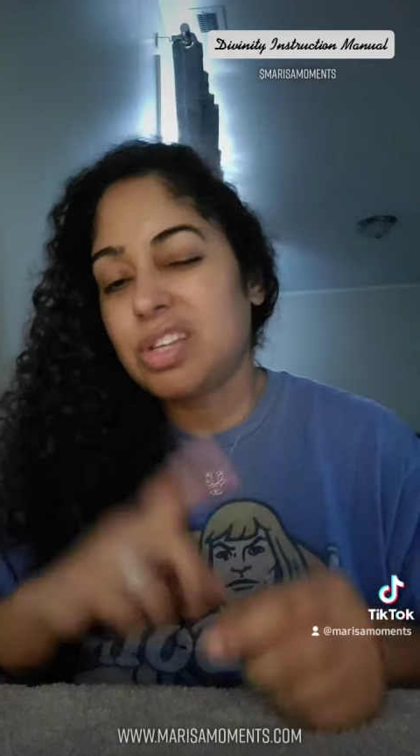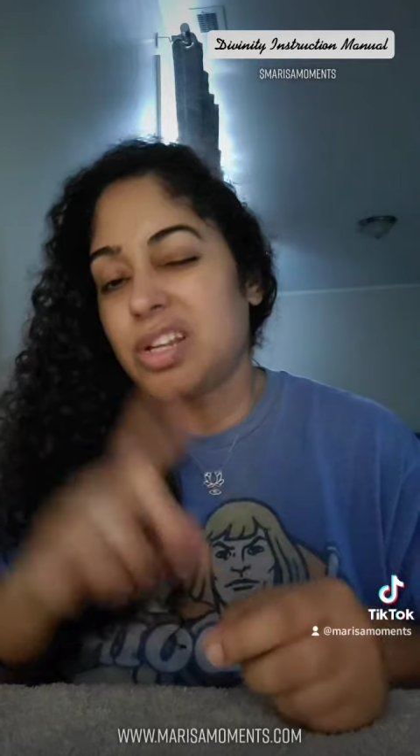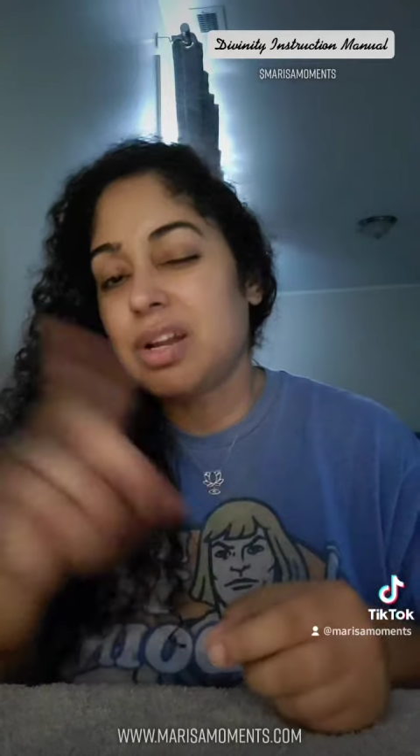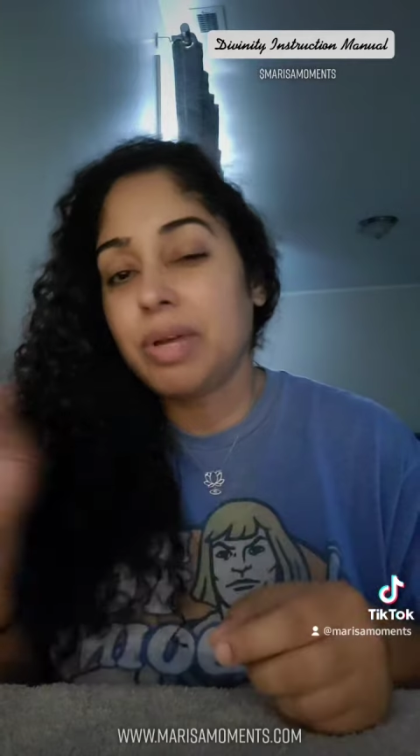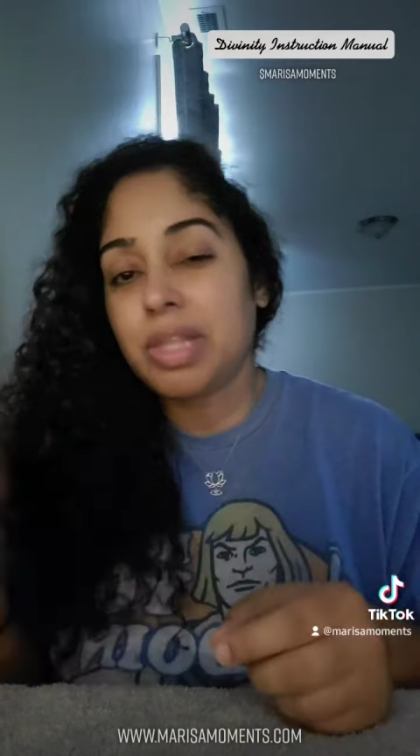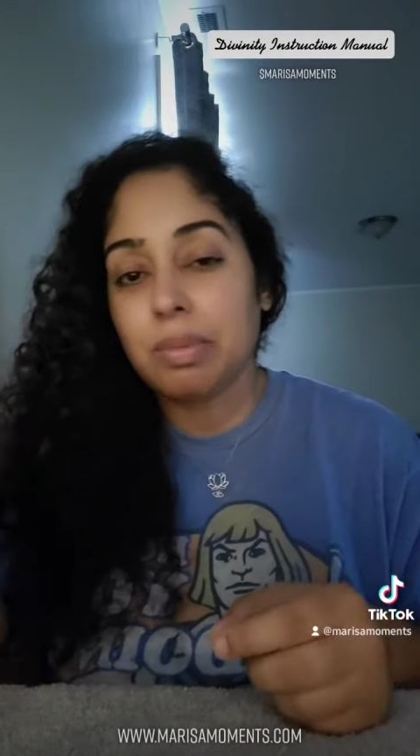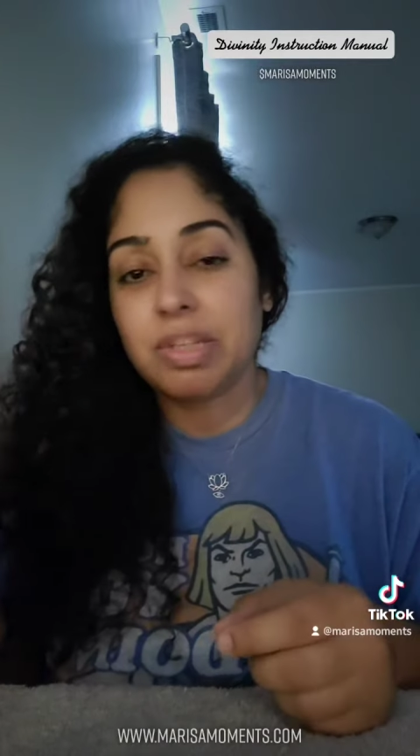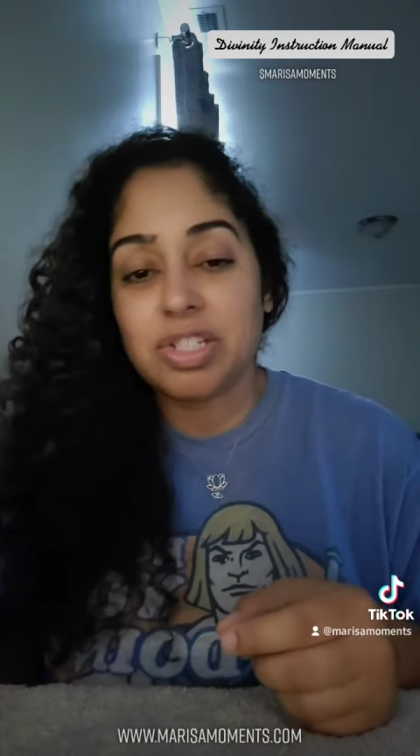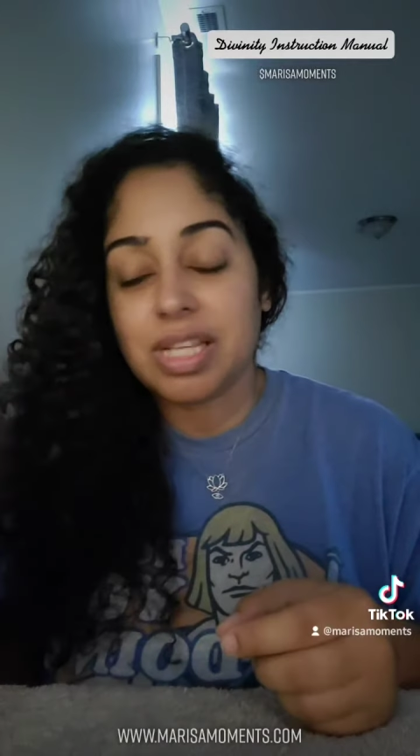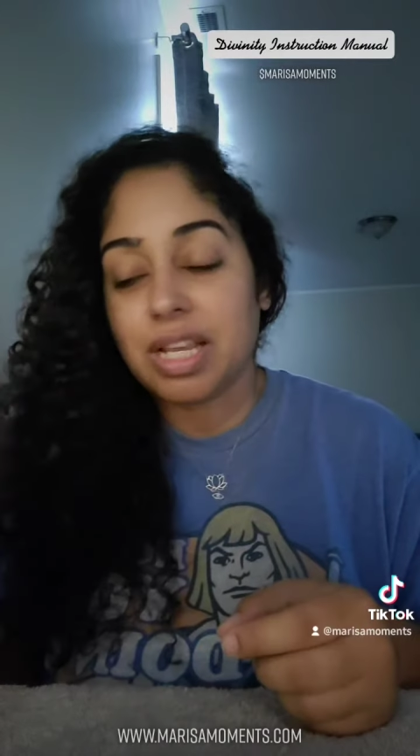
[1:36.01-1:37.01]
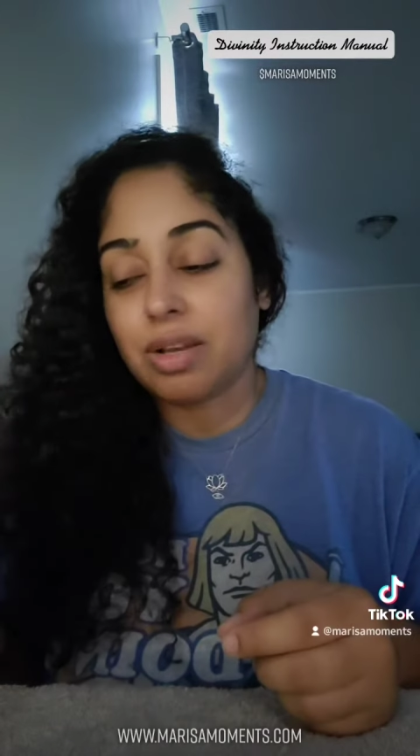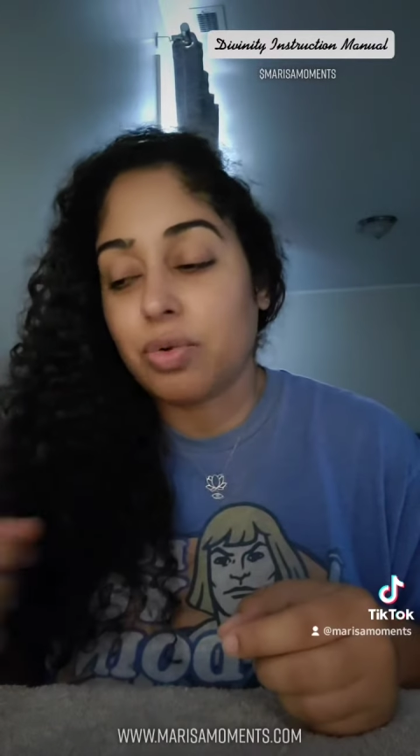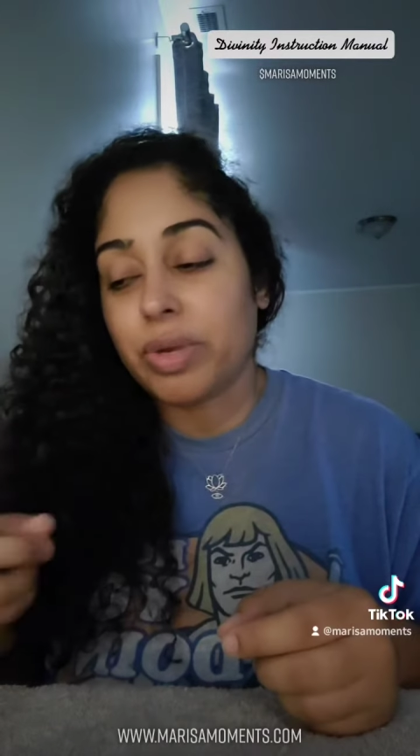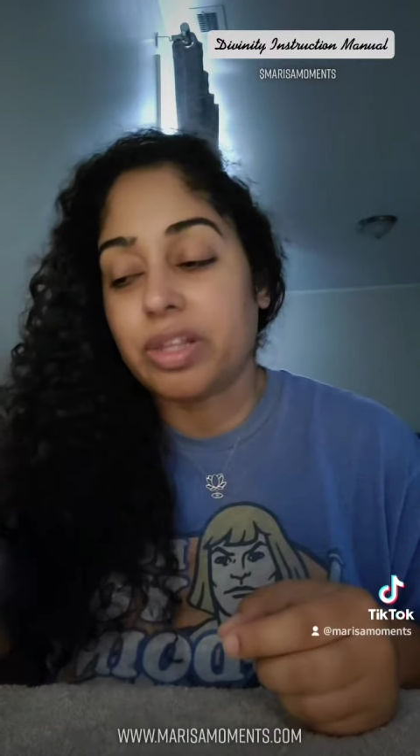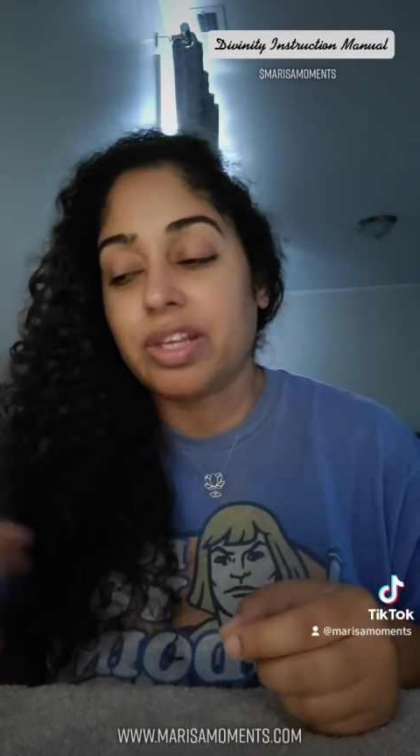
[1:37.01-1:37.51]
you know what, let me just take a
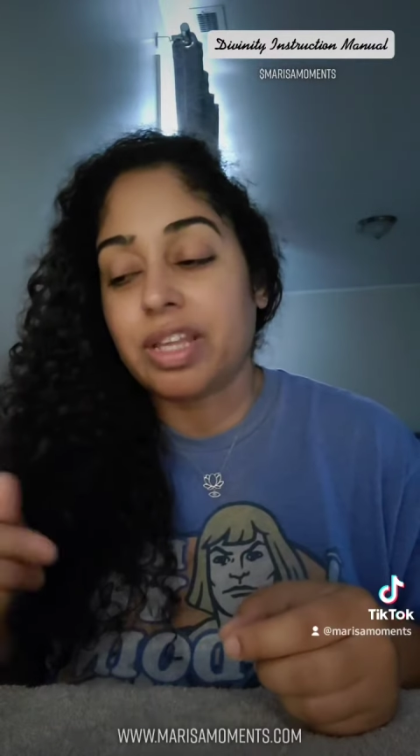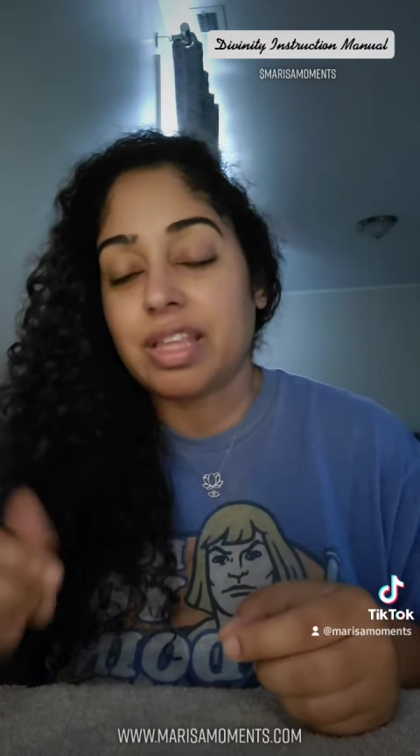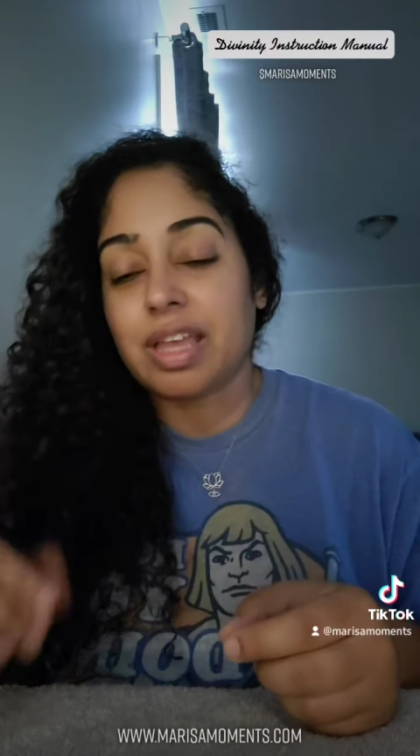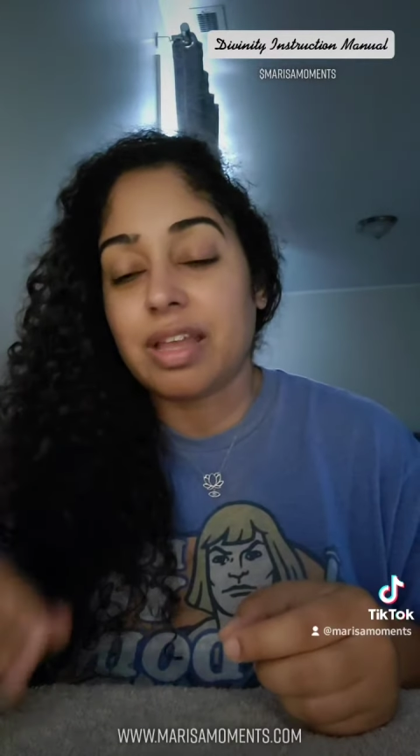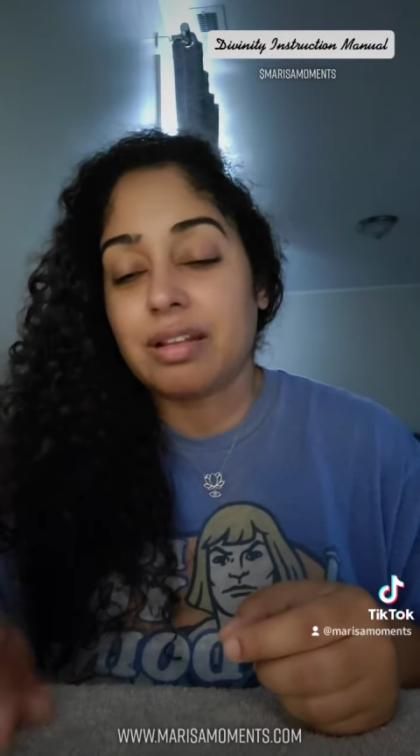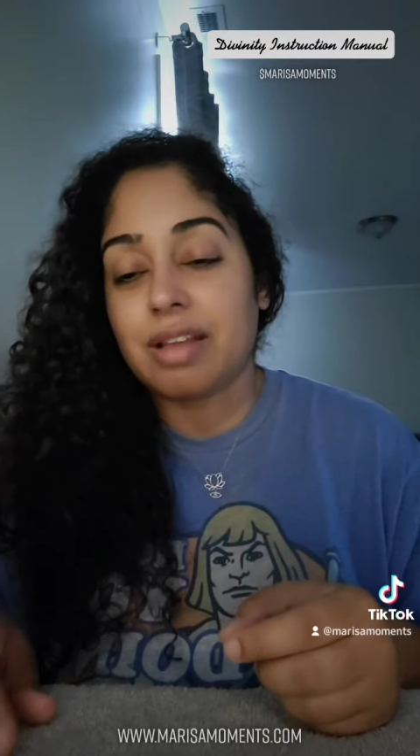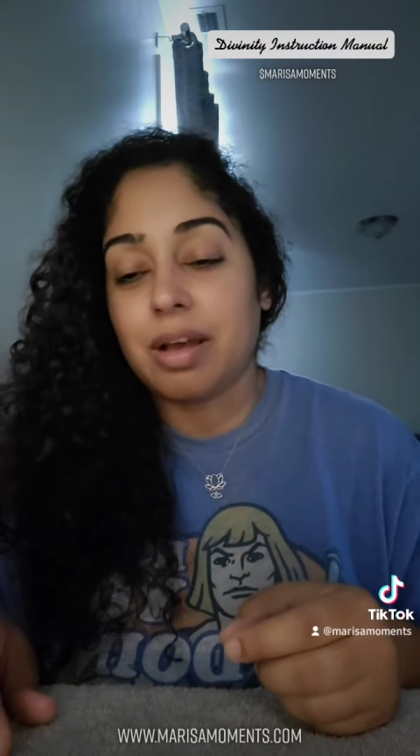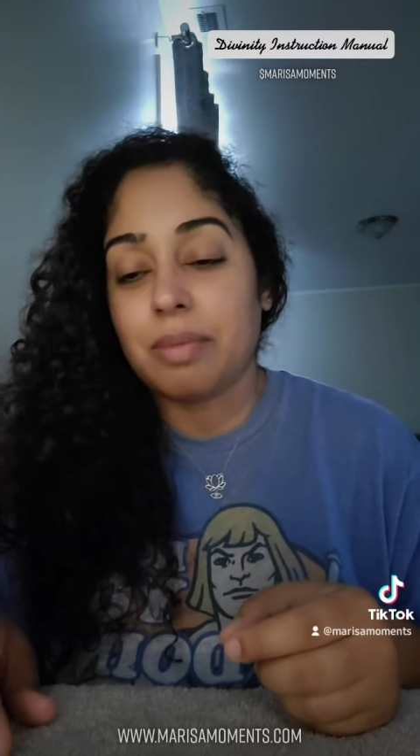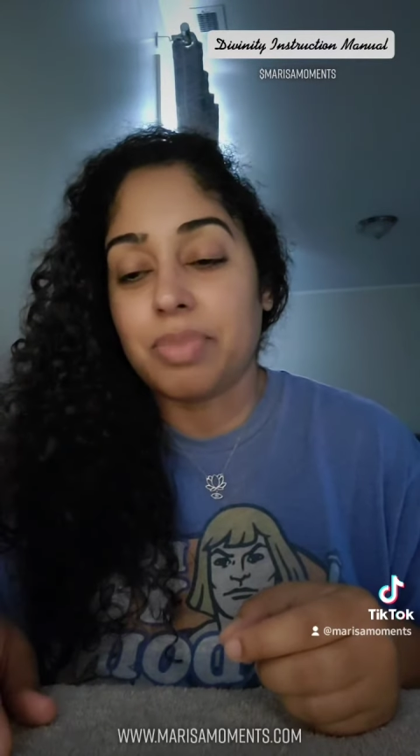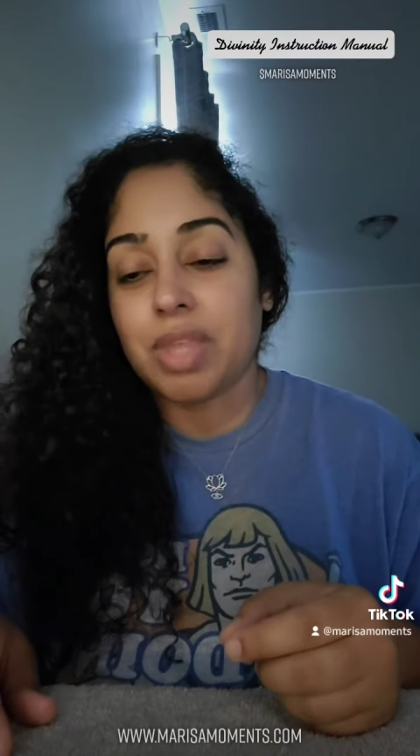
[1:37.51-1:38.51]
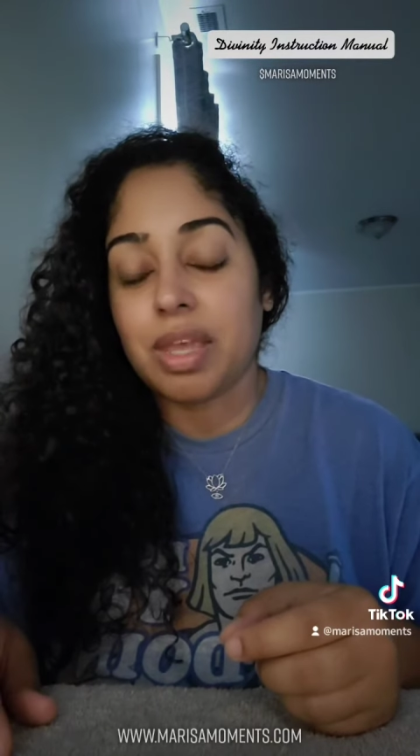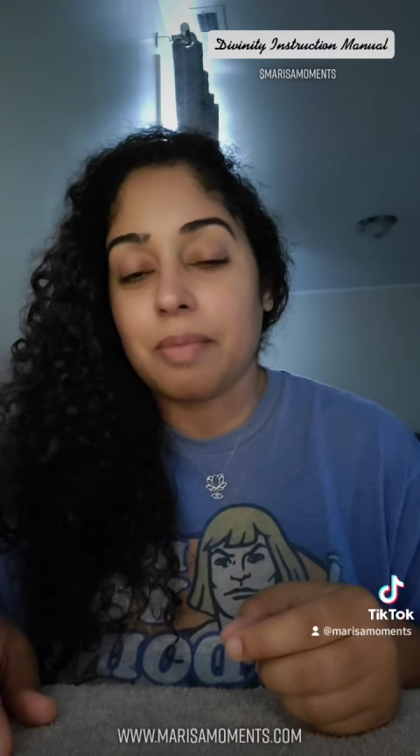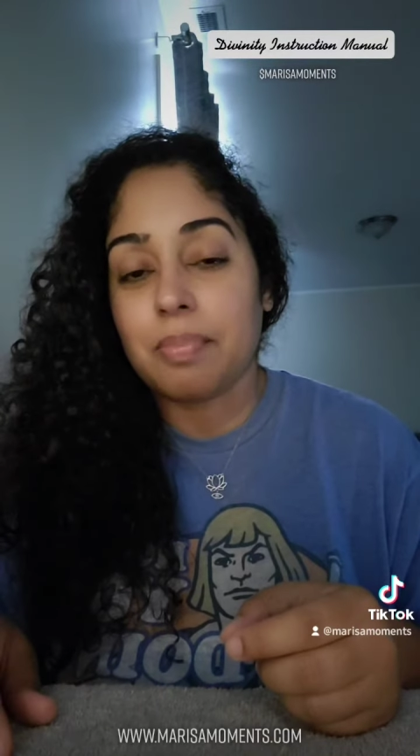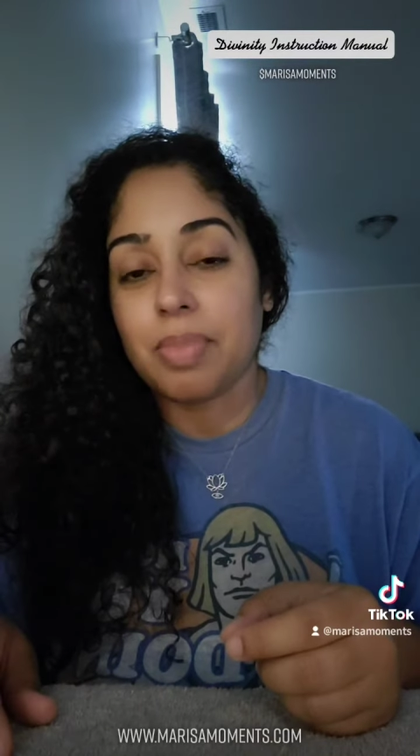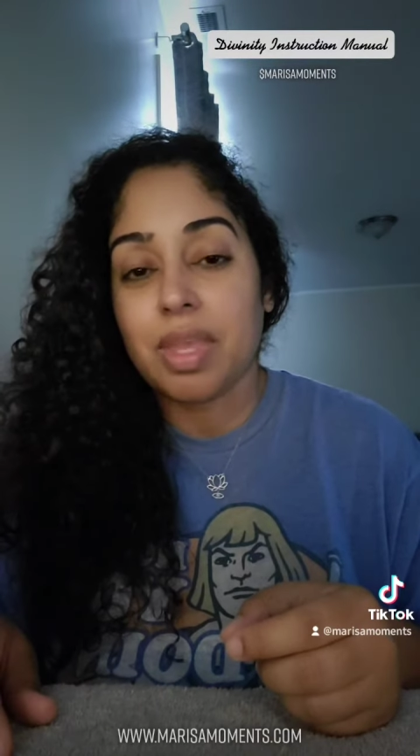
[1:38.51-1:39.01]
quick look at that um, thing.